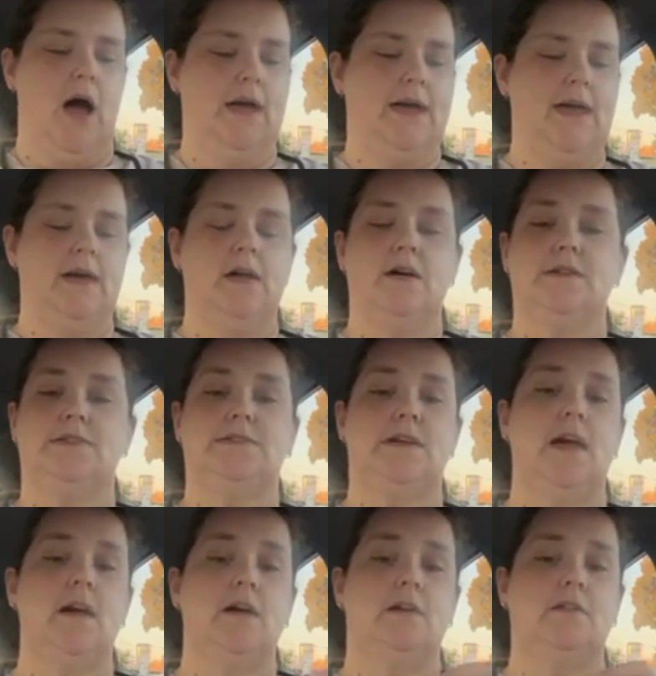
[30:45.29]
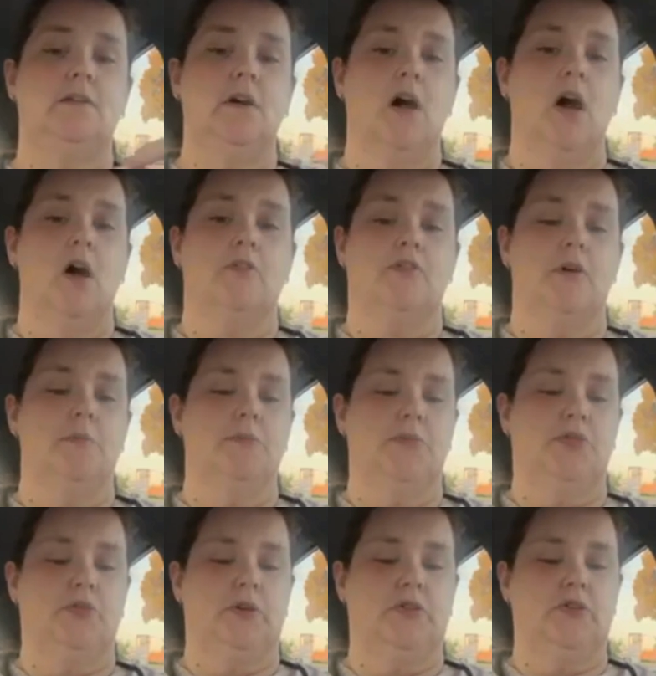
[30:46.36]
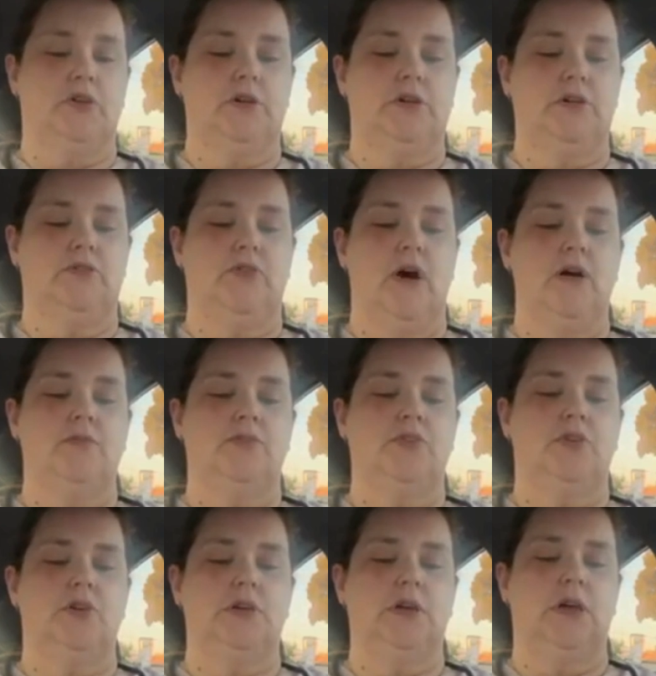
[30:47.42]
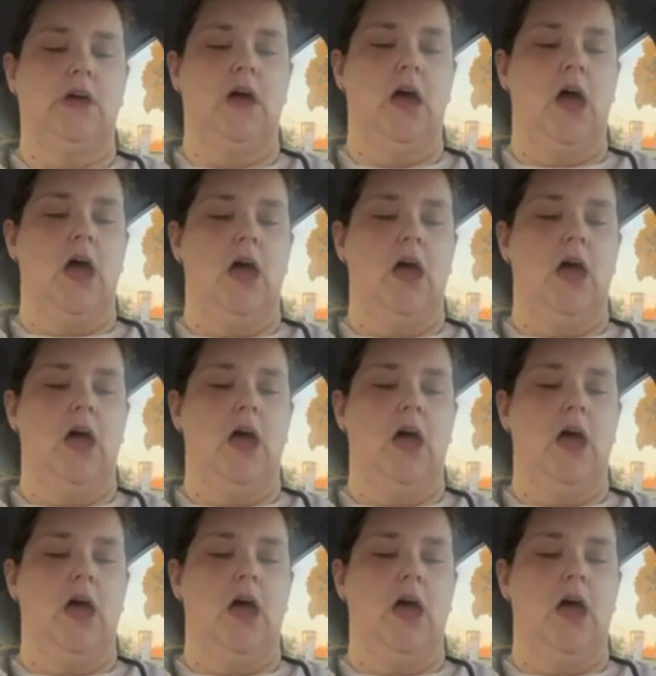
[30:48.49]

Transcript: I cannot stand from 3:30 to 5:30